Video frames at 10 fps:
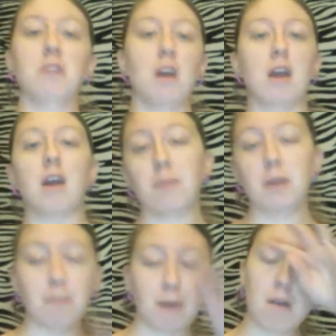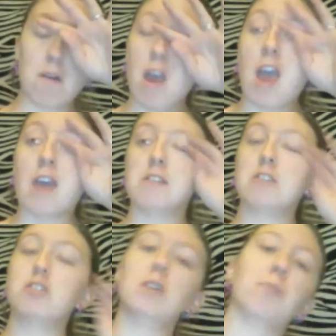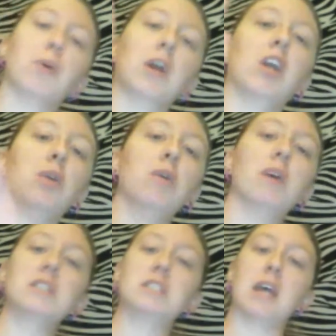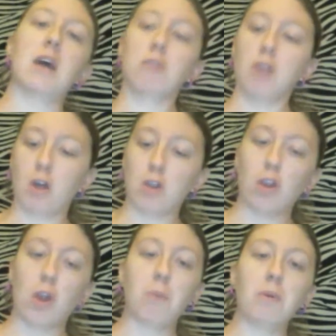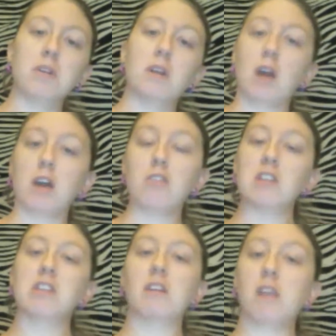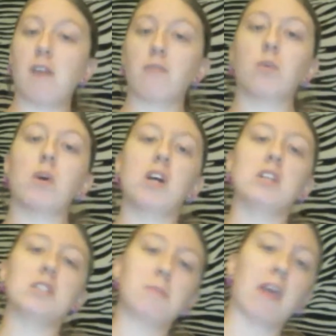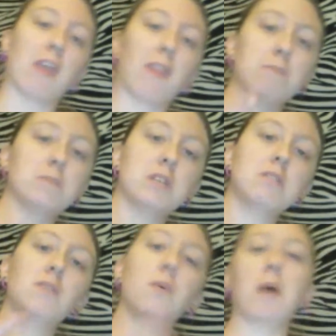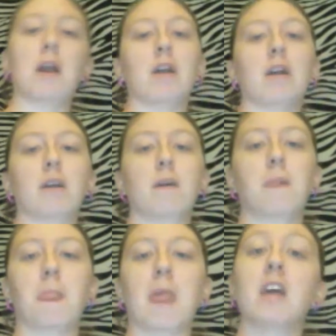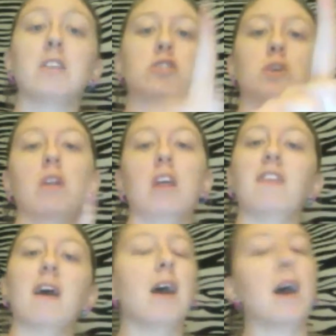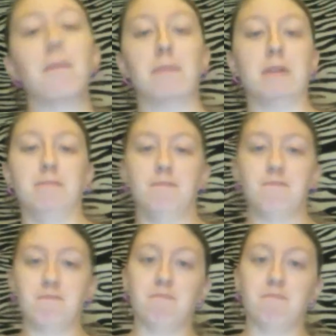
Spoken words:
they're not happy about, and they're trying to bring you guys down lower underneath their level to make themselves feel better. Don't let that happen.